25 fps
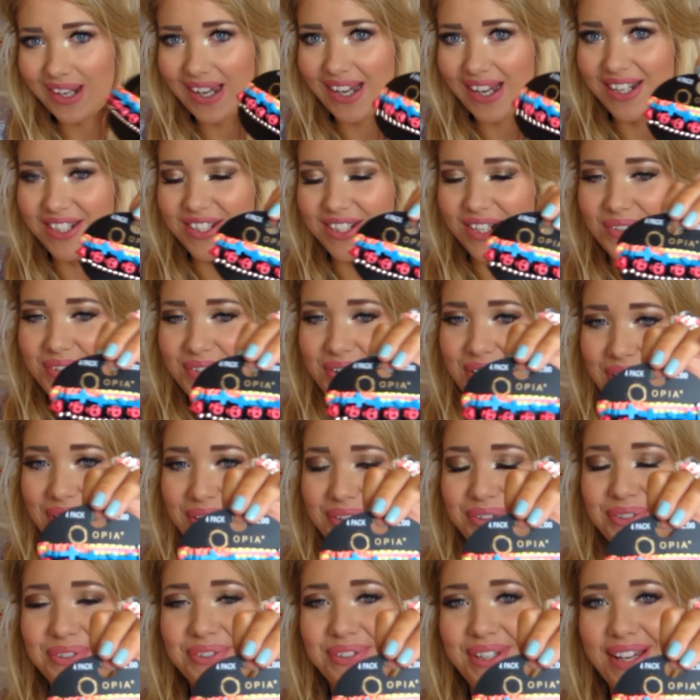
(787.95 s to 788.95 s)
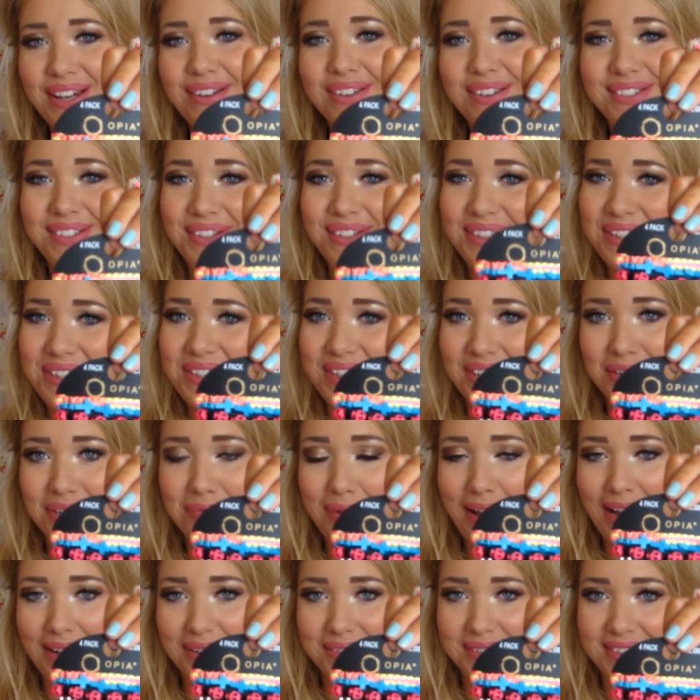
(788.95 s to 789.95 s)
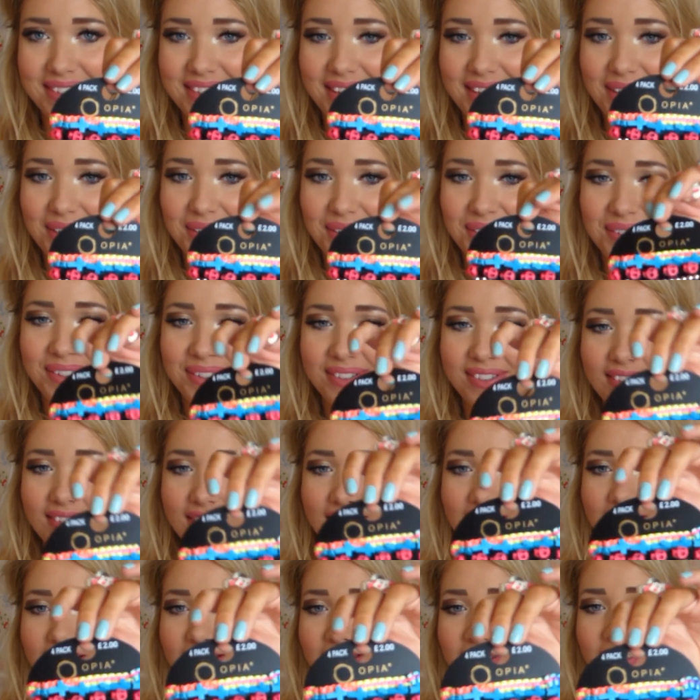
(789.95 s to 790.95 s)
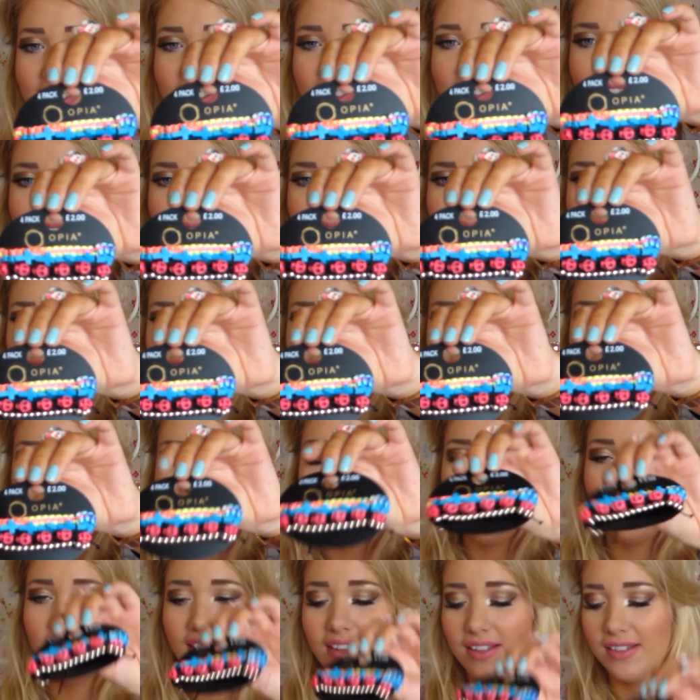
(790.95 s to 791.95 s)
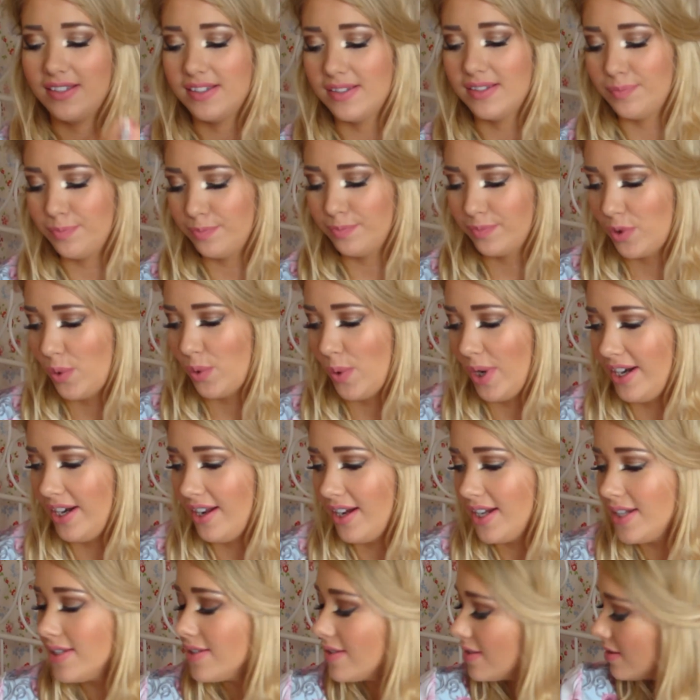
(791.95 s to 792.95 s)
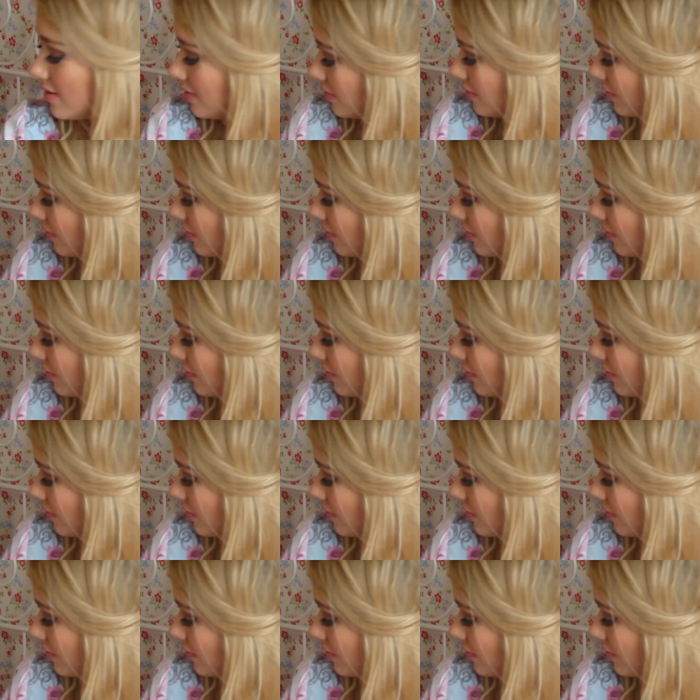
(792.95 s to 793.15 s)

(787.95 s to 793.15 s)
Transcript: I don't know. It was only £2 though. So yeah, it's quite nice.